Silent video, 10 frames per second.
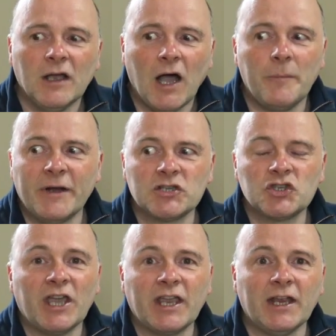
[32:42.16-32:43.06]
I better
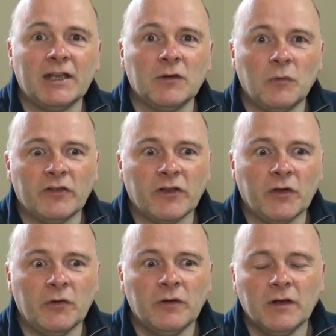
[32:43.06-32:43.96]
check in with
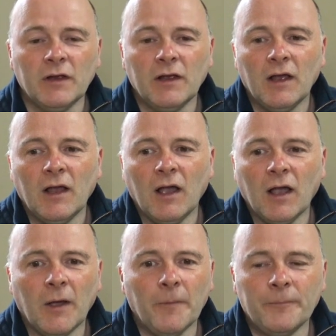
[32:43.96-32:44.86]
you,
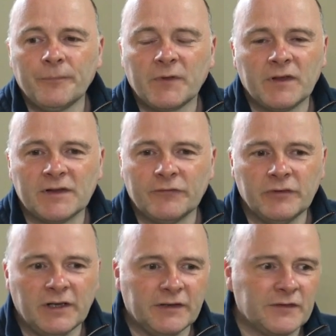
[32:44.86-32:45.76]
because I've
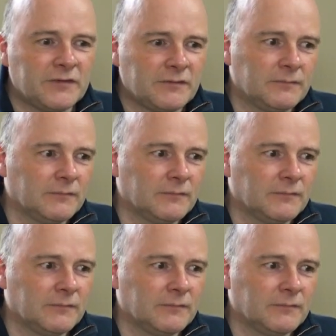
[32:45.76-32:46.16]
really just